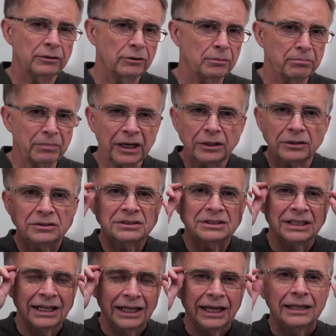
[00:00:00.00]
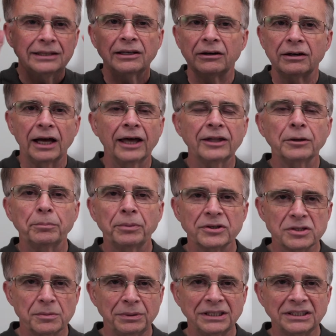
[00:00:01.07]
there are modes, there are other
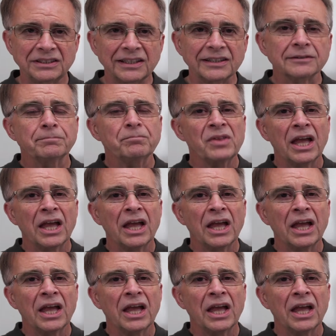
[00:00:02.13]
possibilities.